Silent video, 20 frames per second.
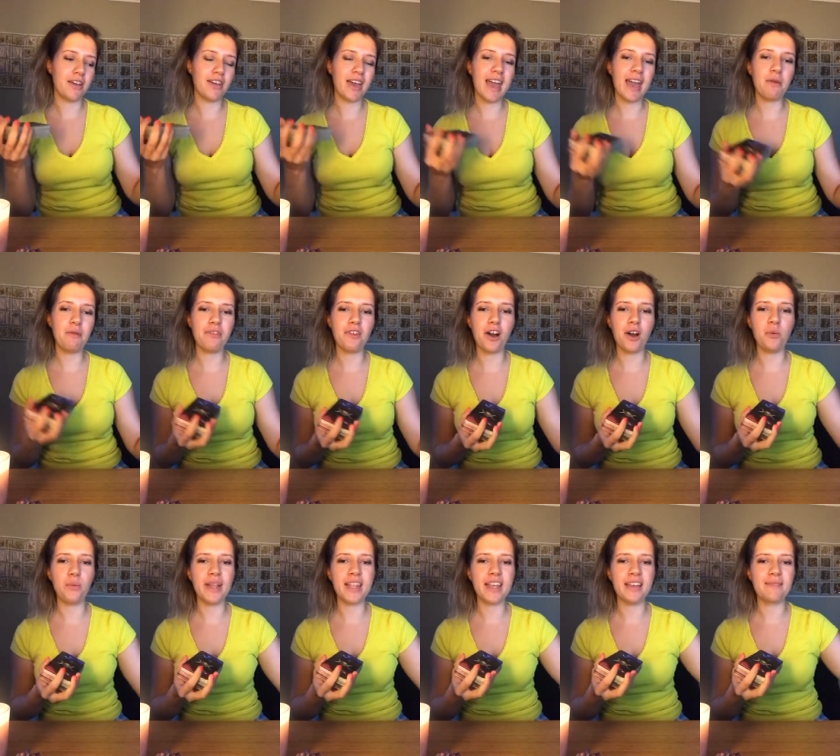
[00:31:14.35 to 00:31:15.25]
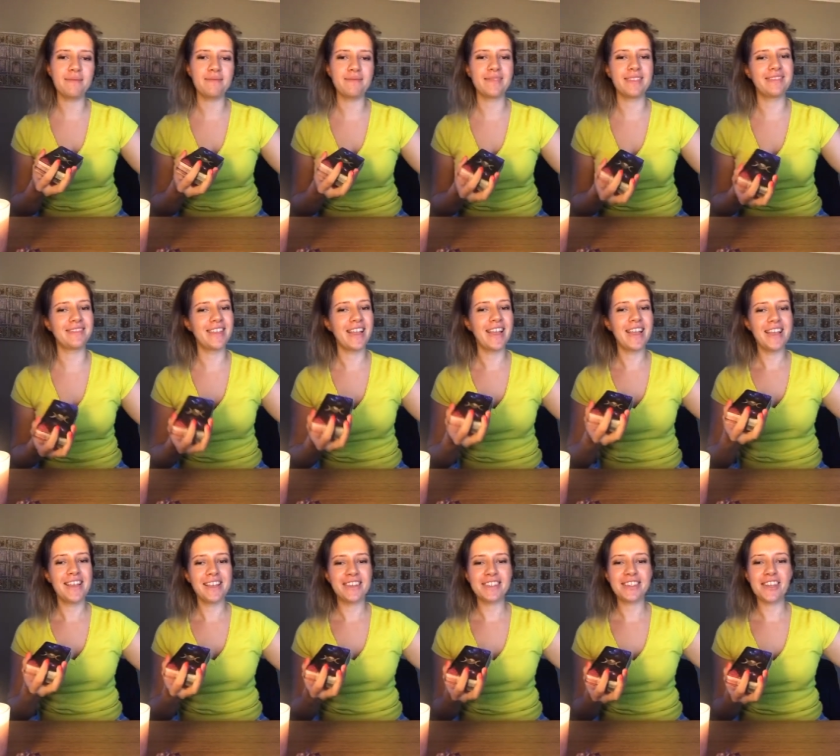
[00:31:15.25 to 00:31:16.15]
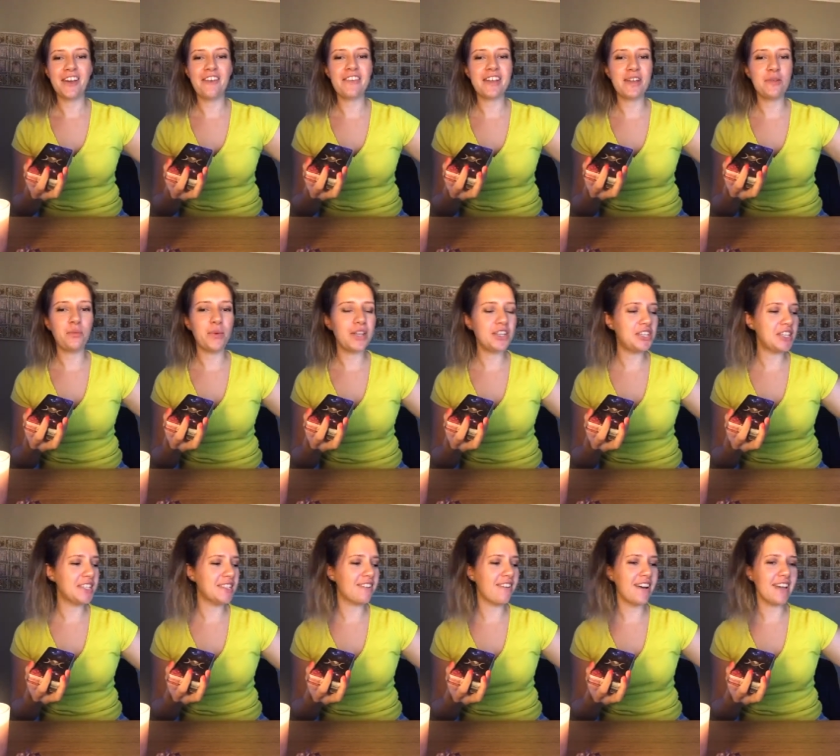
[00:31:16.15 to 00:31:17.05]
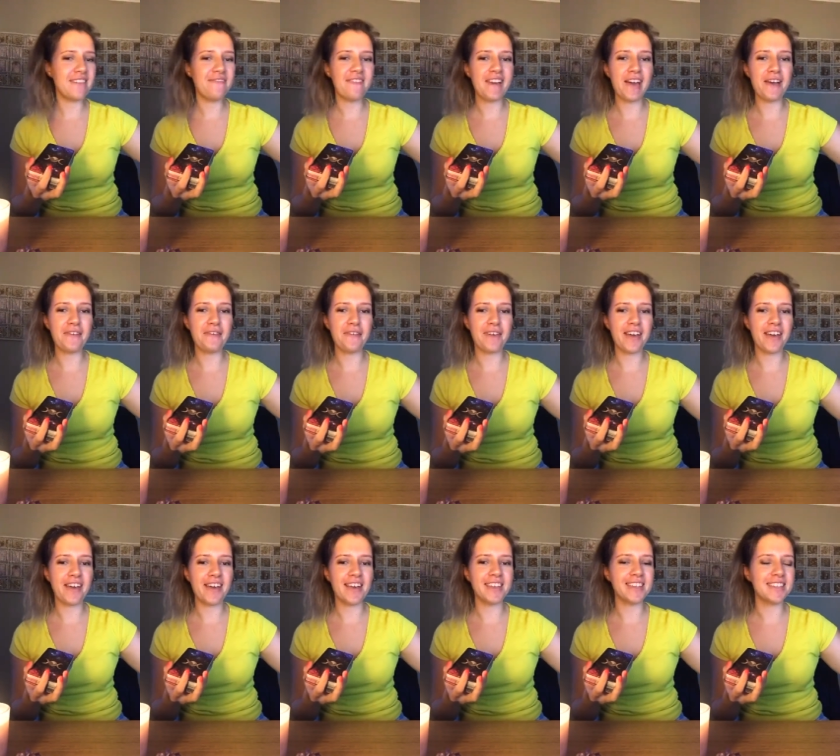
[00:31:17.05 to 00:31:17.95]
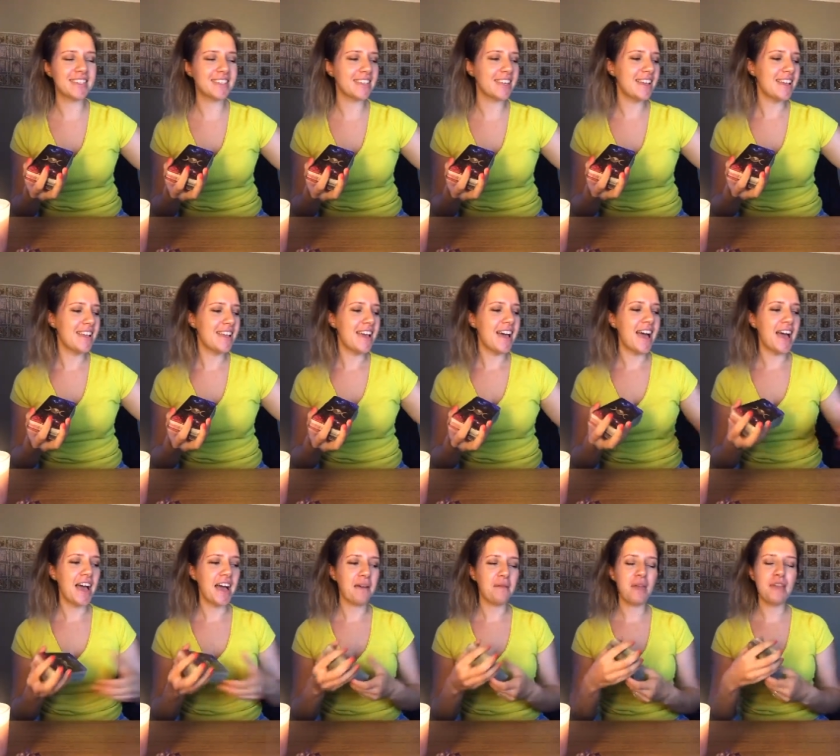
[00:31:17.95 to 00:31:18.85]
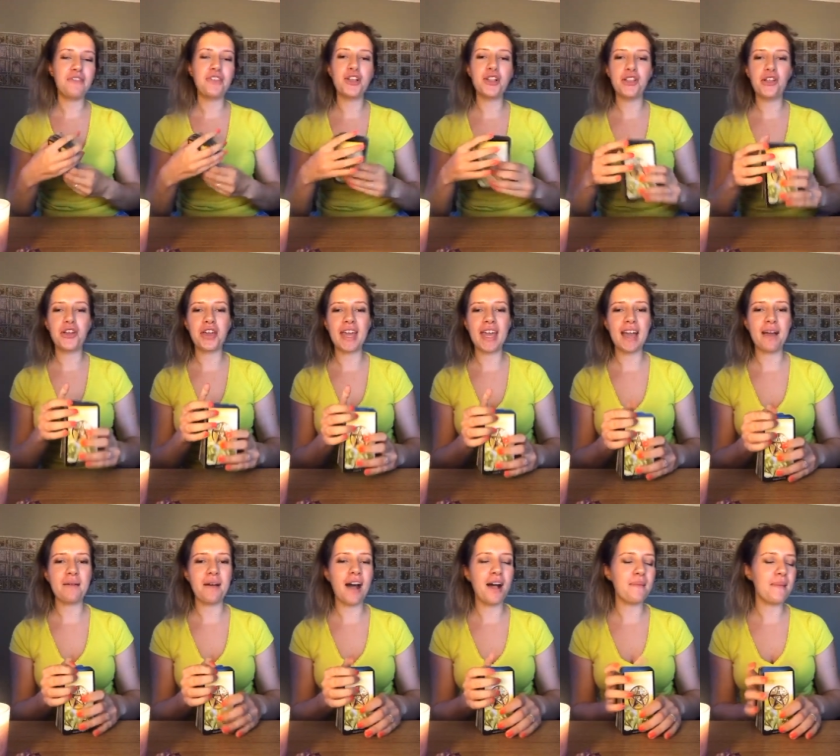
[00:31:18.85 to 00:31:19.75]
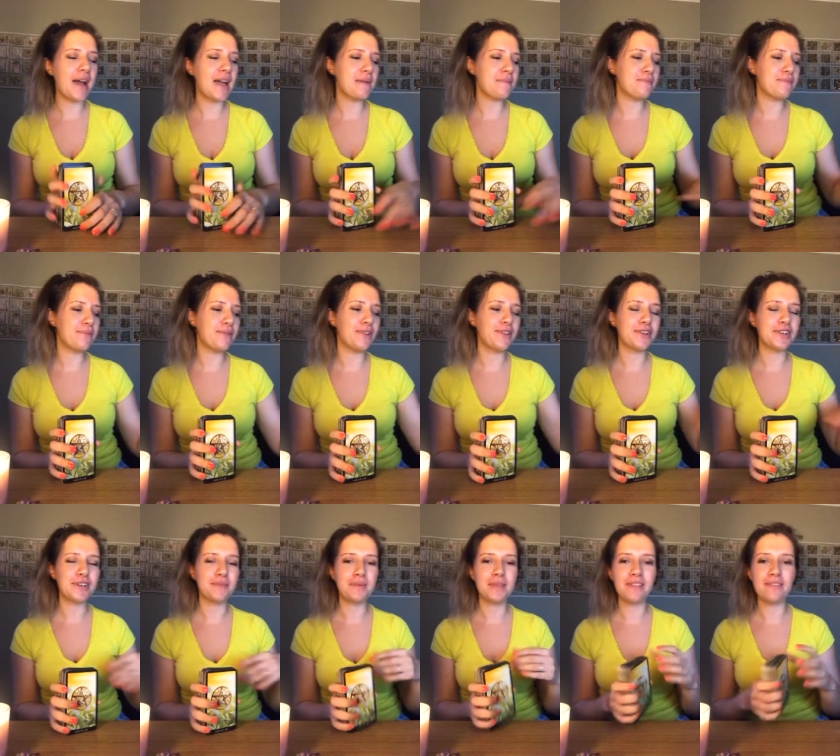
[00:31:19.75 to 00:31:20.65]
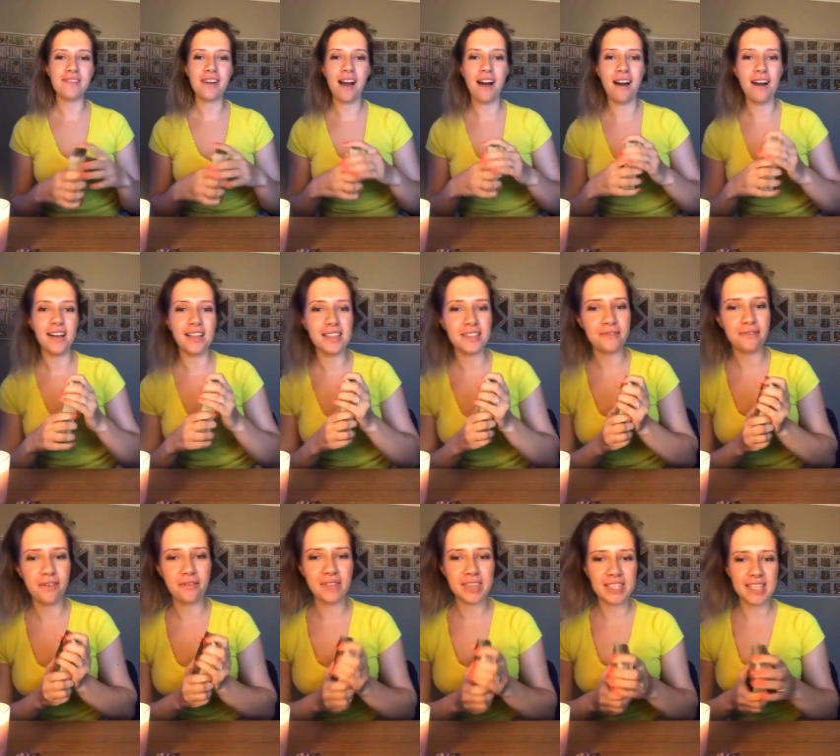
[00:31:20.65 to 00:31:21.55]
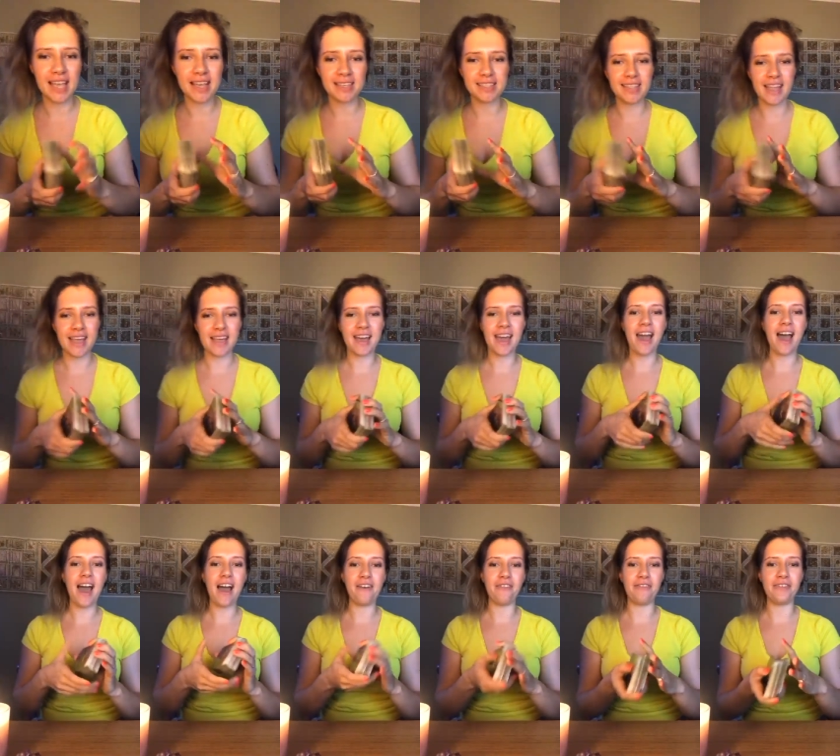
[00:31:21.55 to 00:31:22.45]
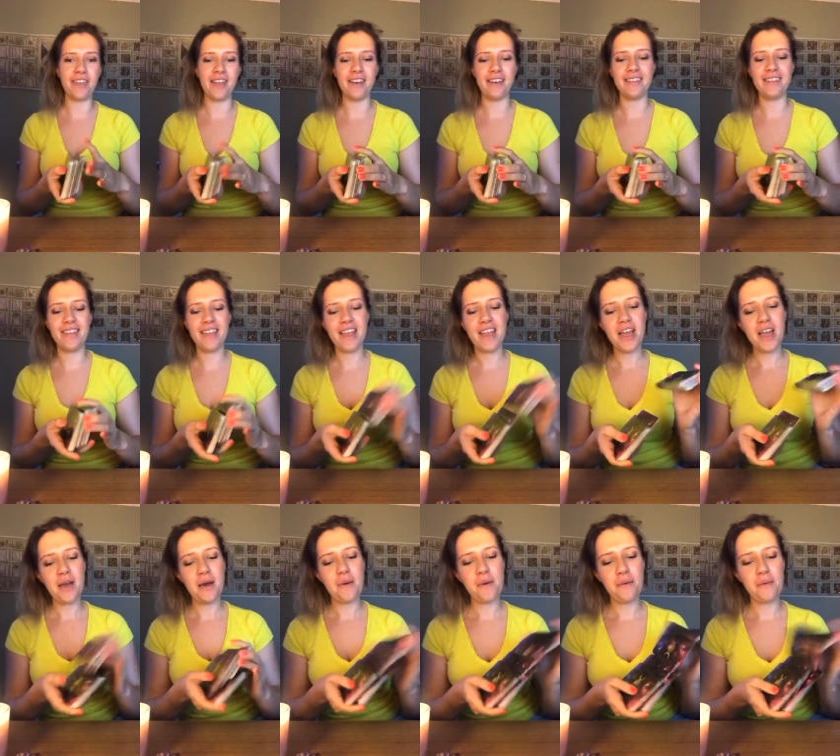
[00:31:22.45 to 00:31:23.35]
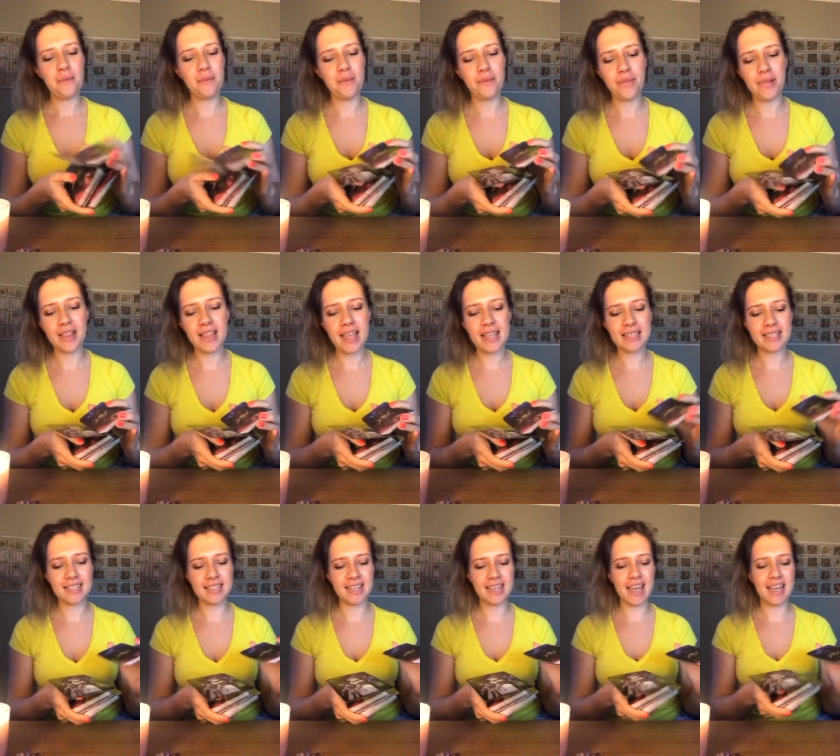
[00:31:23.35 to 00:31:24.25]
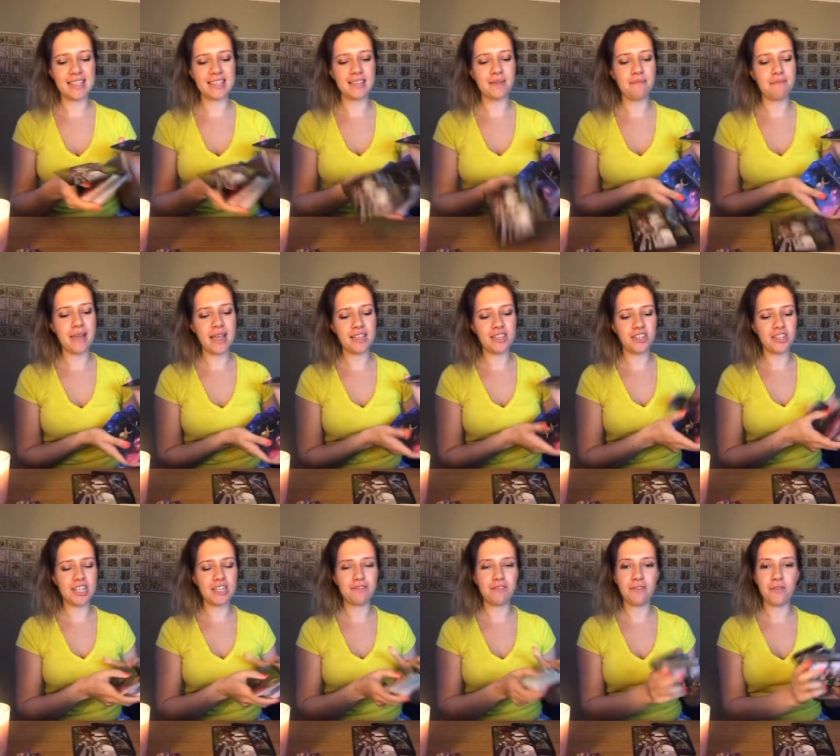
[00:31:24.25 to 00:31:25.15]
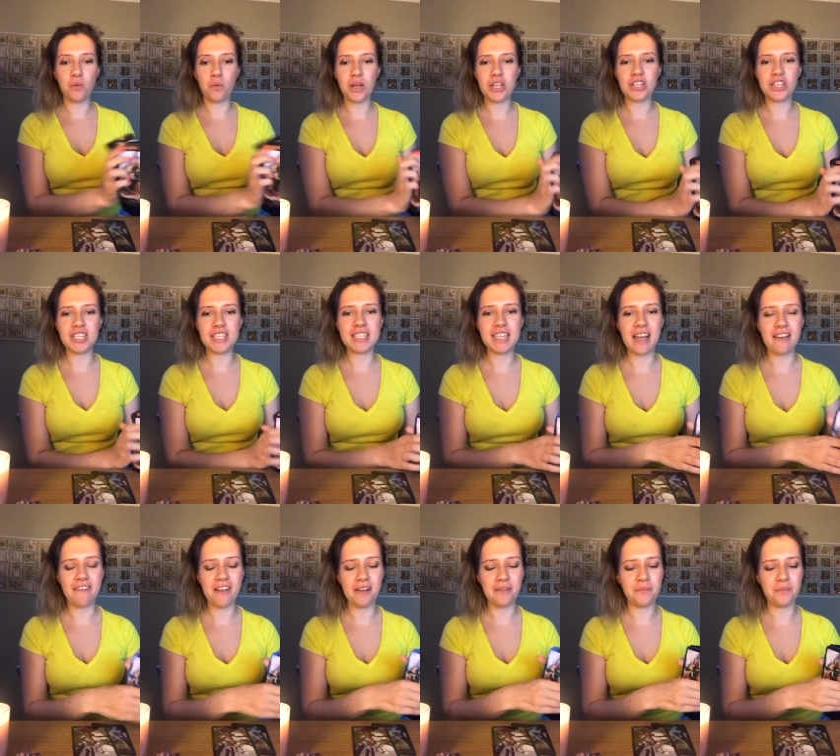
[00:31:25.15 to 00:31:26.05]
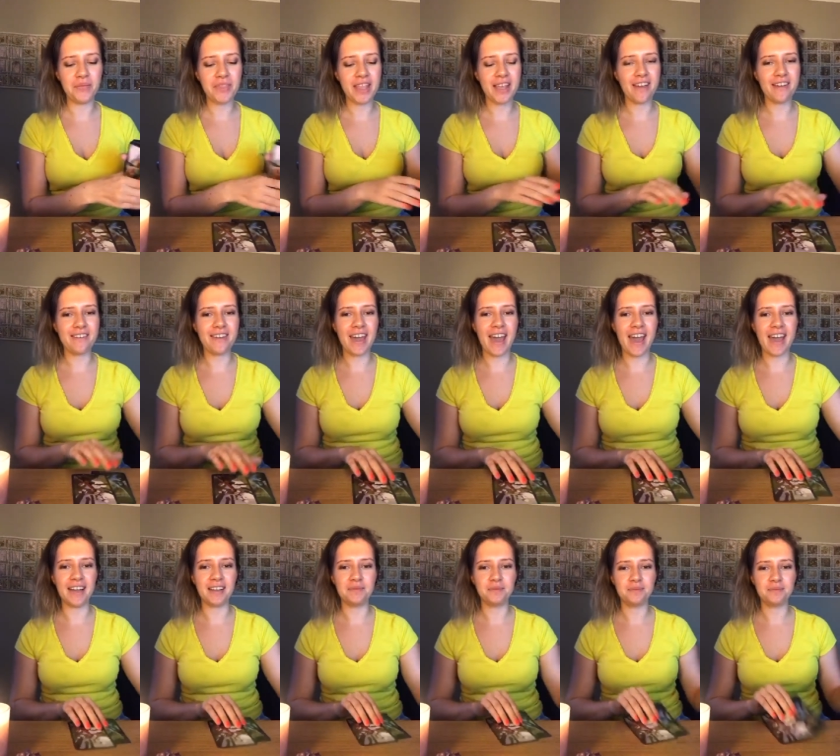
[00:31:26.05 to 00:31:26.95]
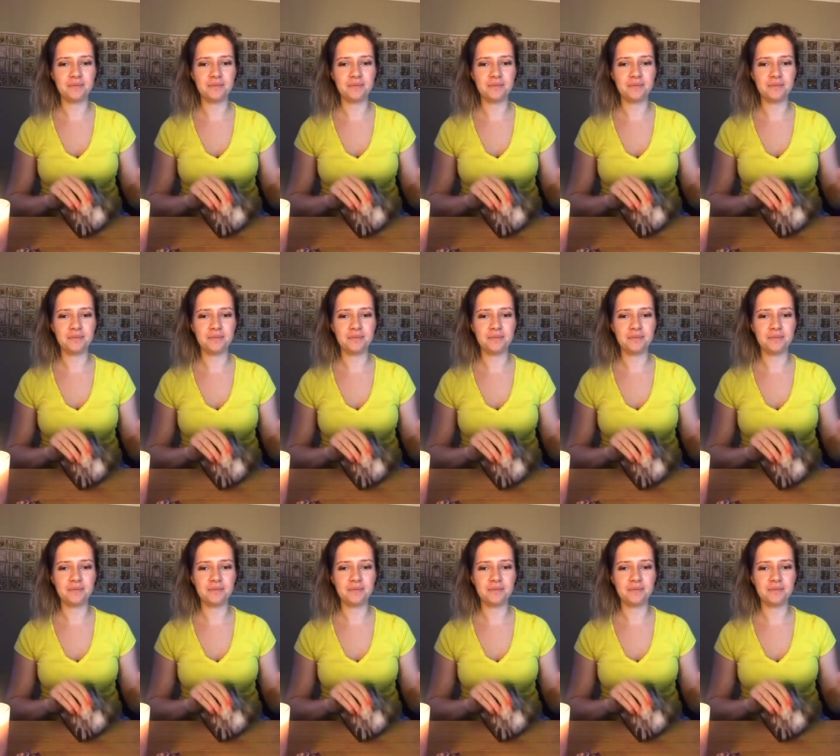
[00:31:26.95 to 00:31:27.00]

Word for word: Okay, we've got a winner. Sorry, witches got in there first. Um, if you're lucky, I, I might pull a couple of cards from the sex deck after. But let's get some messages from the witches tarot. Okay.